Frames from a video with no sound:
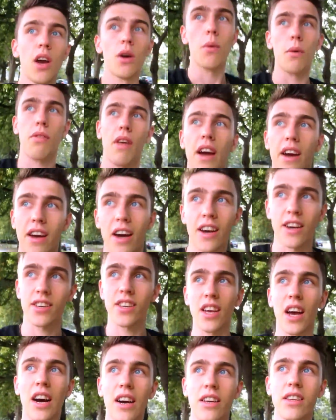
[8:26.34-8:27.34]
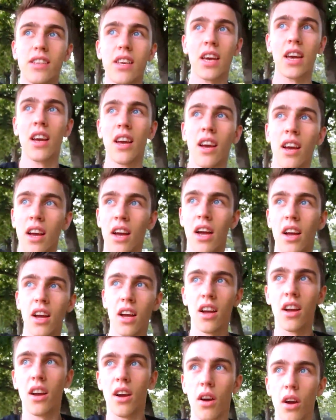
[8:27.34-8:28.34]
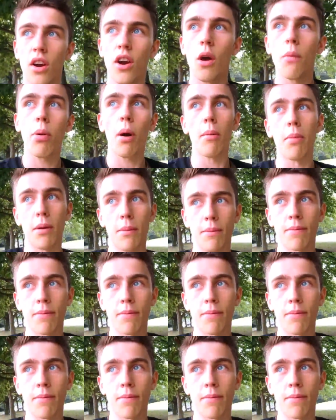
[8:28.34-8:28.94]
with that kind of size, no problem.